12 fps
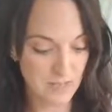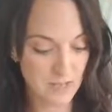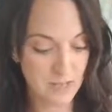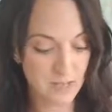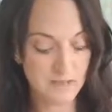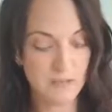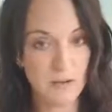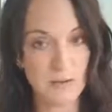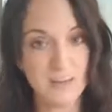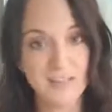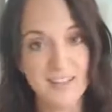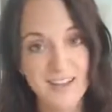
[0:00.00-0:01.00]

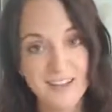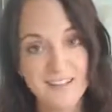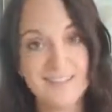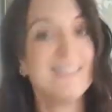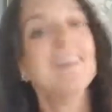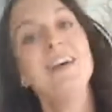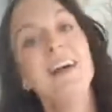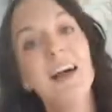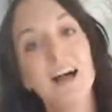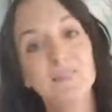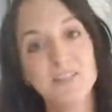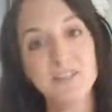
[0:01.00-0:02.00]
So
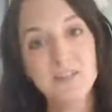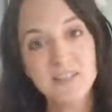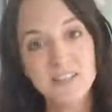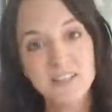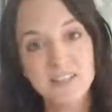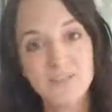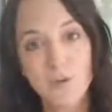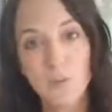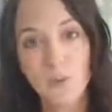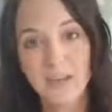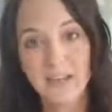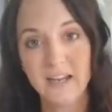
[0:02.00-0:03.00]
after using this for
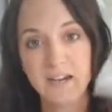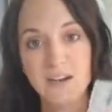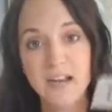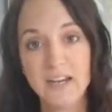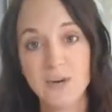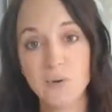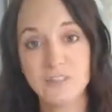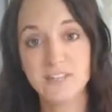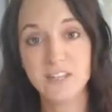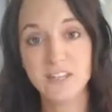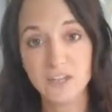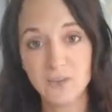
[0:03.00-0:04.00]
1 year, I noticed a
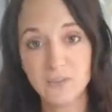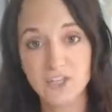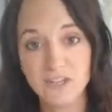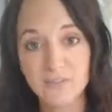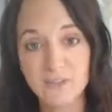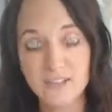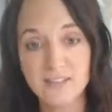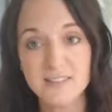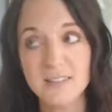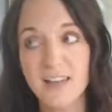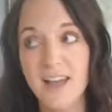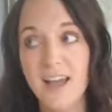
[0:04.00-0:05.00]
huge difference.
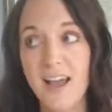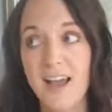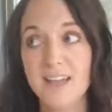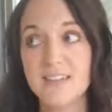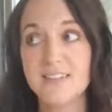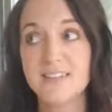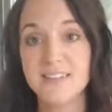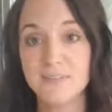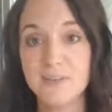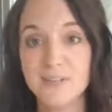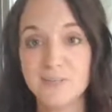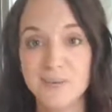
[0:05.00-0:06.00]
And the
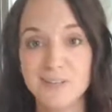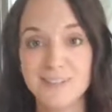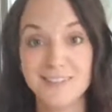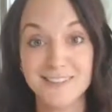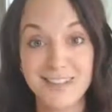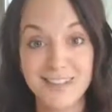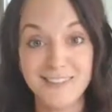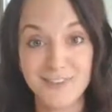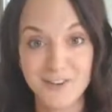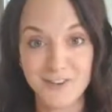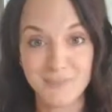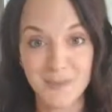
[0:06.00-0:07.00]
difference was less
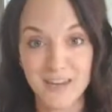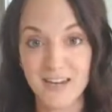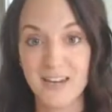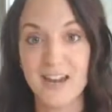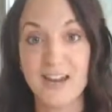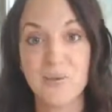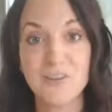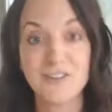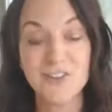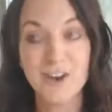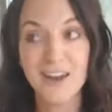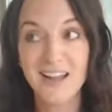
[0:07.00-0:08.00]
nerve pain. I was
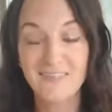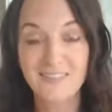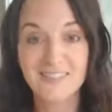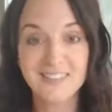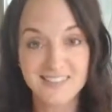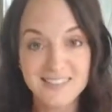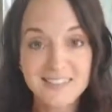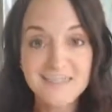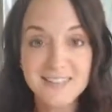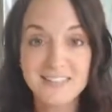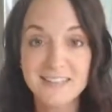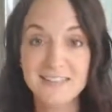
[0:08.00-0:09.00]
not having sensitive
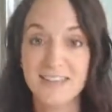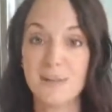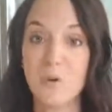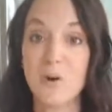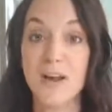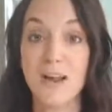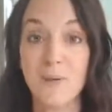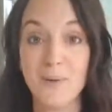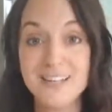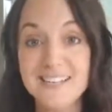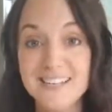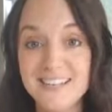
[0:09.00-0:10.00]
teeth anymore. And I
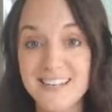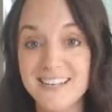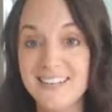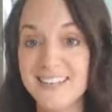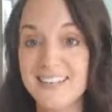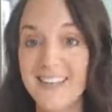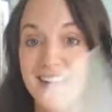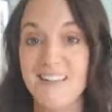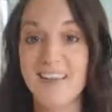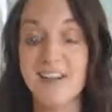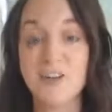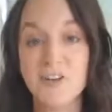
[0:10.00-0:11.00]
went to the dentist and
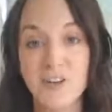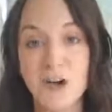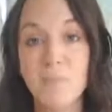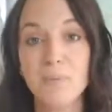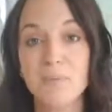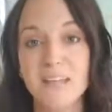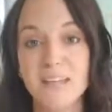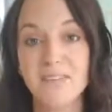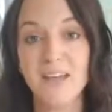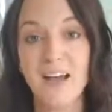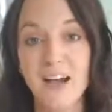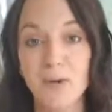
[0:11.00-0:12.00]
they could not believe
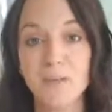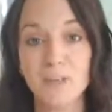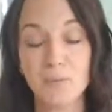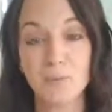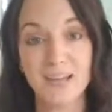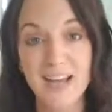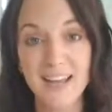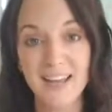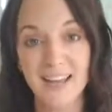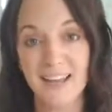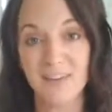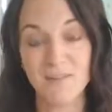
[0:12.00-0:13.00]
how little plaque I
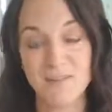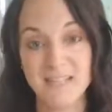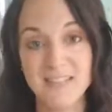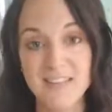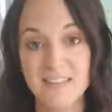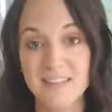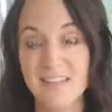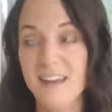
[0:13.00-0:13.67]
had on my teeth.